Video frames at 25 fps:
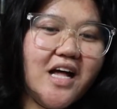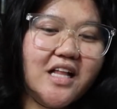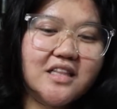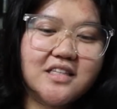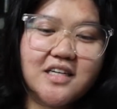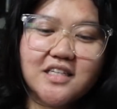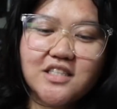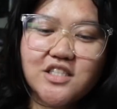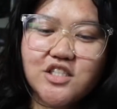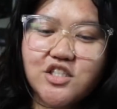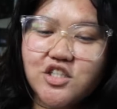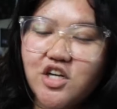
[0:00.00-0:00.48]

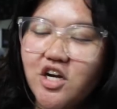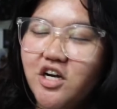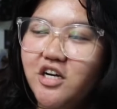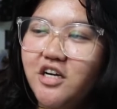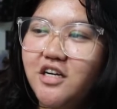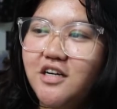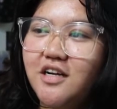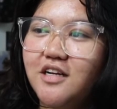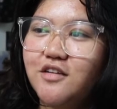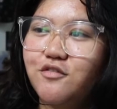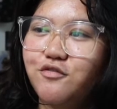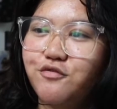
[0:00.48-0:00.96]
Let's start
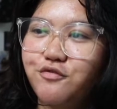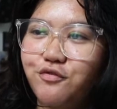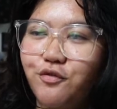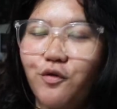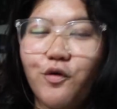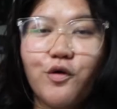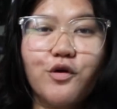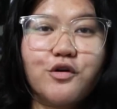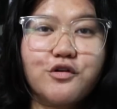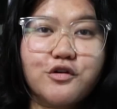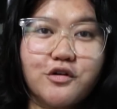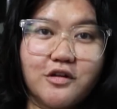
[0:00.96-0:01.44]
it at
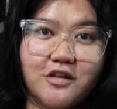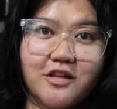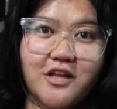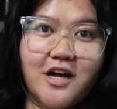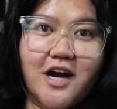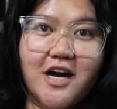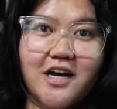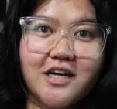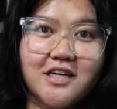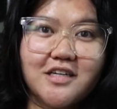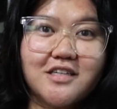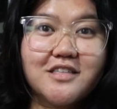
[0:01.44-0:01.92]
4
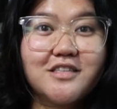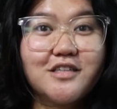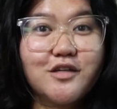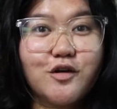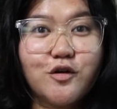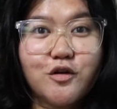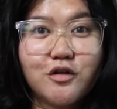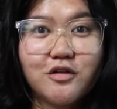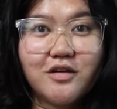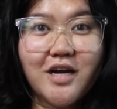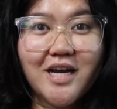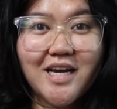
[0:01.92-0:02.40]
o'clock.
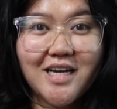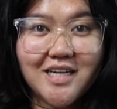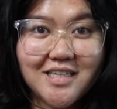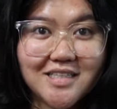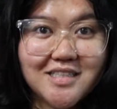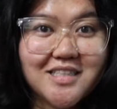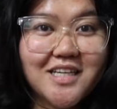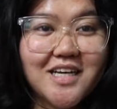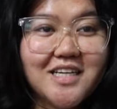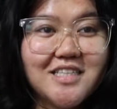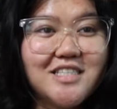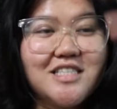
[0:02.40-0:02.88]
Alright,
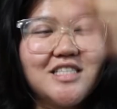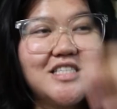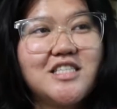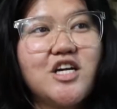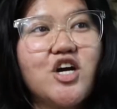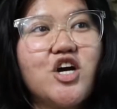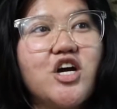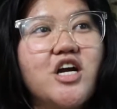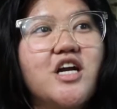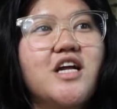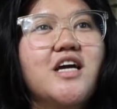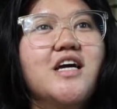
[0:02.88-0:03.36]
let's
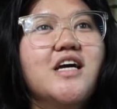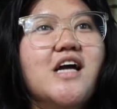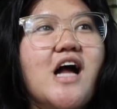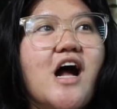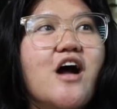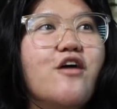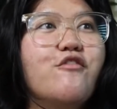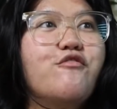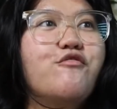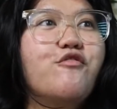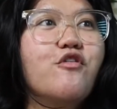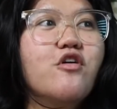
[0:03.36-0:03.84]
start it
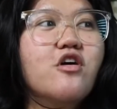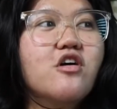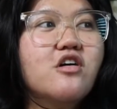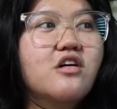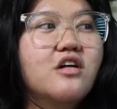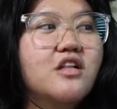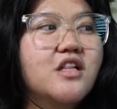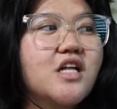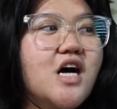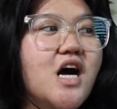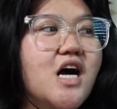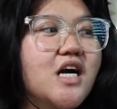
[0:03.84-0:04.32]
at 4
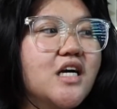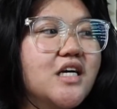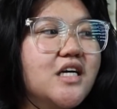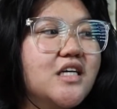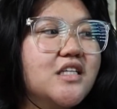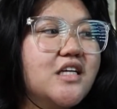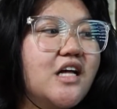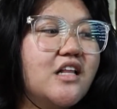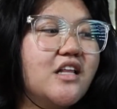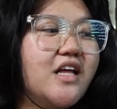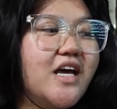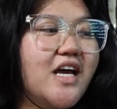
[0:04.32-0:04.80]
o'clock
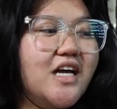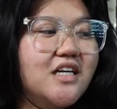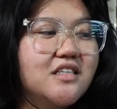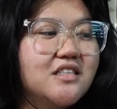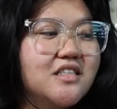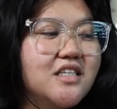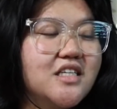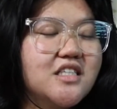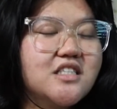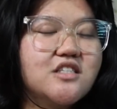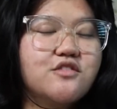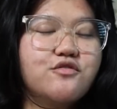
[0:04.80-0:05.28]
and I'll
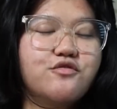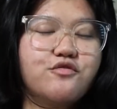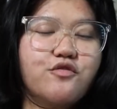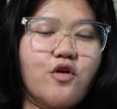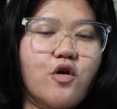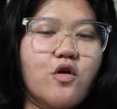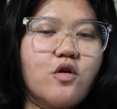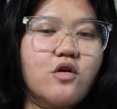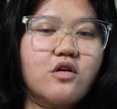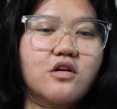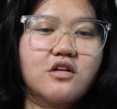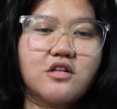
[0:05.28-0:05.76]
end it
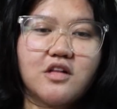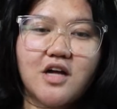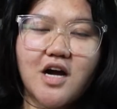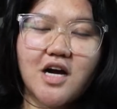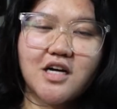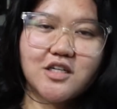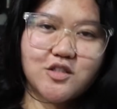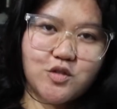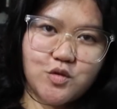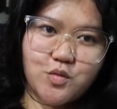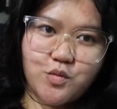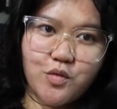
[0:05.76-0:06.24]
4
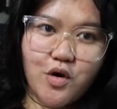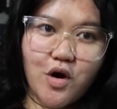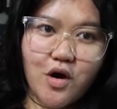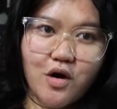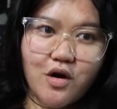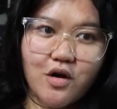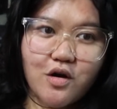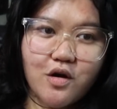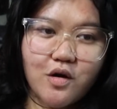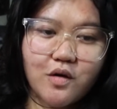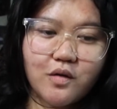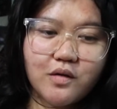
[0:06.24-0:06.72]
o'clock
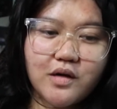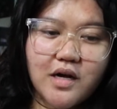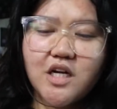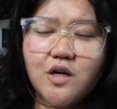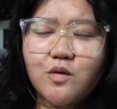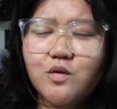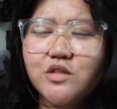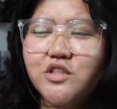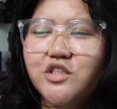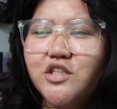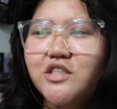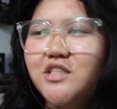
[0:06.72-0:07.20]
tomorrow.
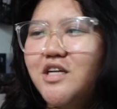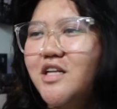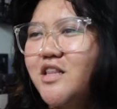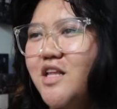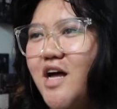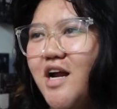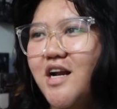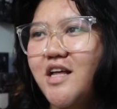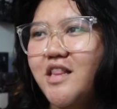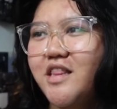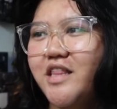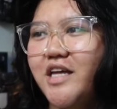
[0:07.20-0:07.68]
There was just a
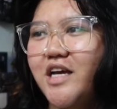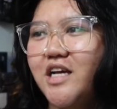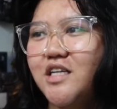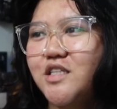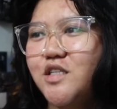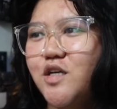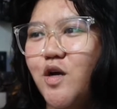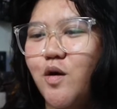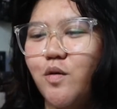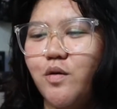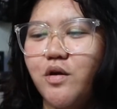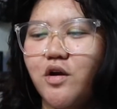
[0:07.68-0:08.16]
lot of
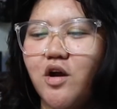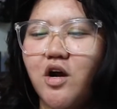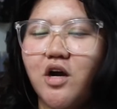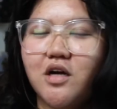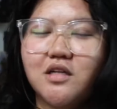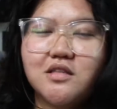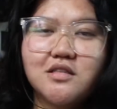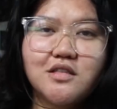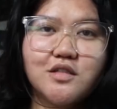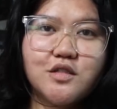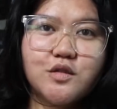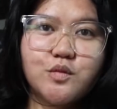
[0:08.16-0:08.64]
things going
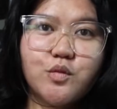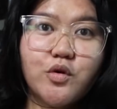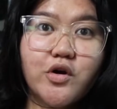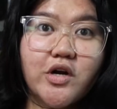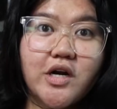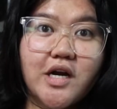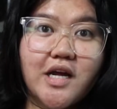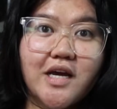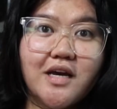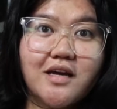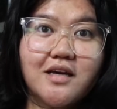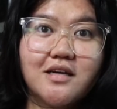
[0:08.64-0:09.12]
on this
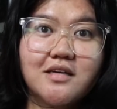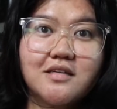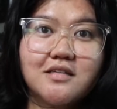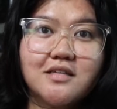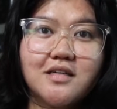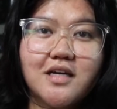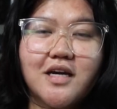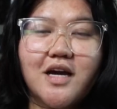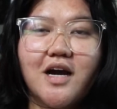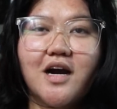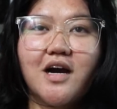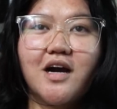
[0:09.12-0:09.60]
morning.
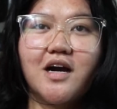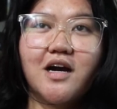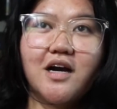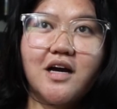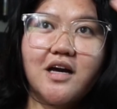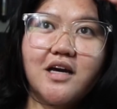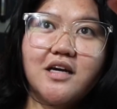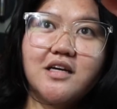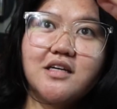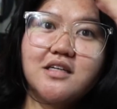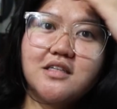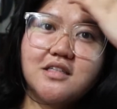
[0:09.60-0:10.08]

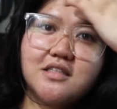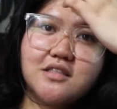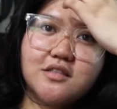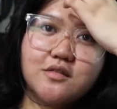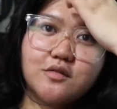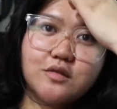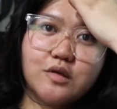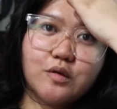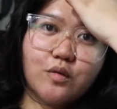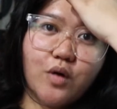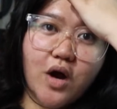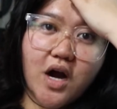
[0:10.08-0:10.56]
I
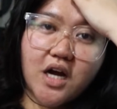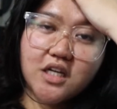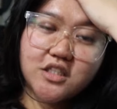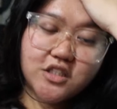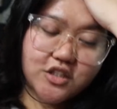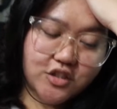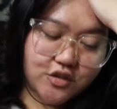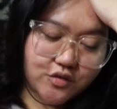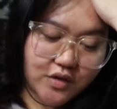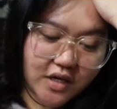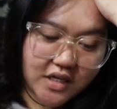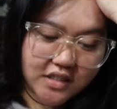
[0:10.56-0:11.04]

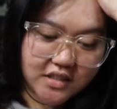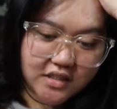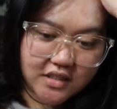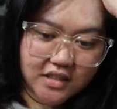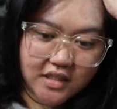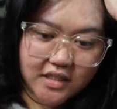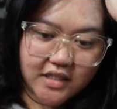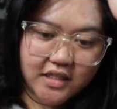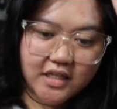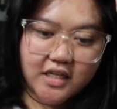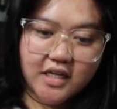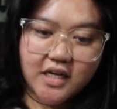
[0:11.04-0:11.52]
watched
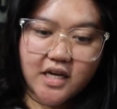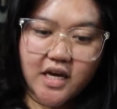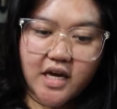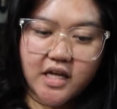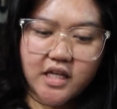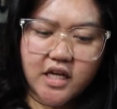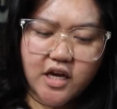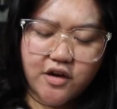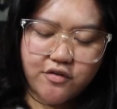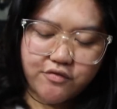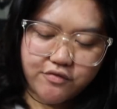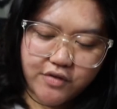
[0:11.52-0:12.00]
wrestling
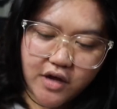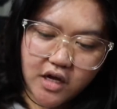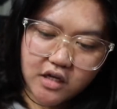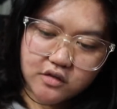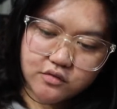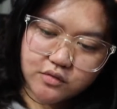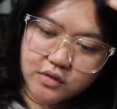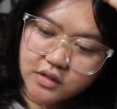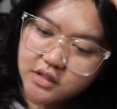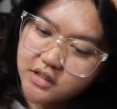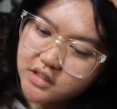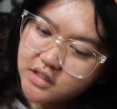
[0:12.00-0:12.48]
and I
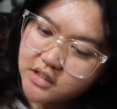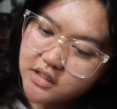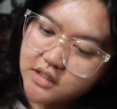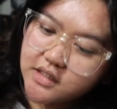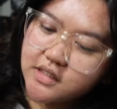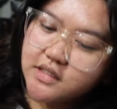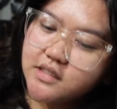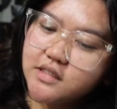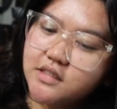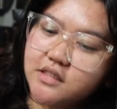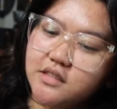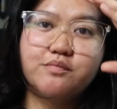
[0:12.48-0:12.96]
felt
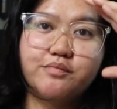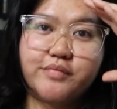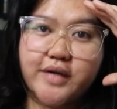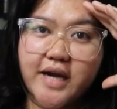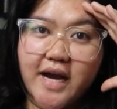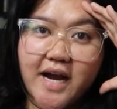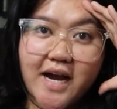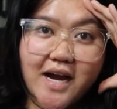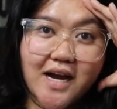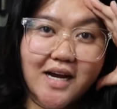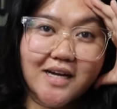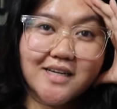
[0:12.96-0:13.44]
really
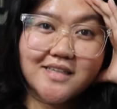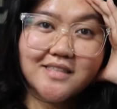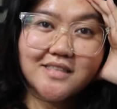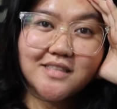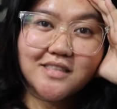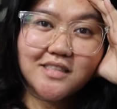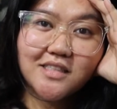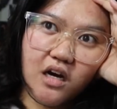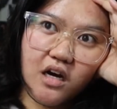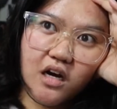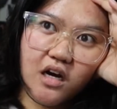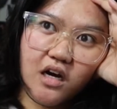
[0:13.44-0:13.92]

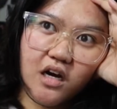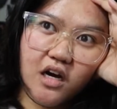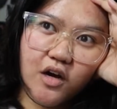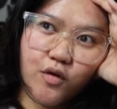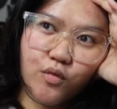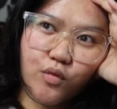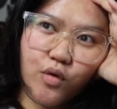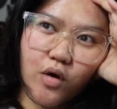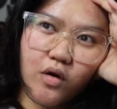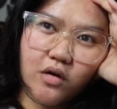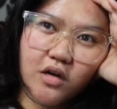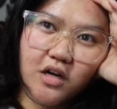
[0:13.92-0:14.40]
bad. I
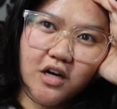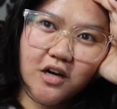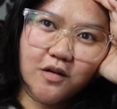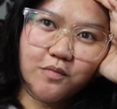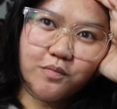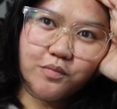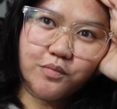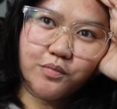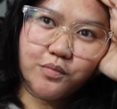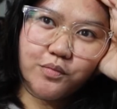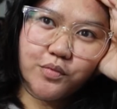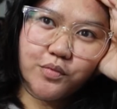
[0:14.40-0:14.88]
woke up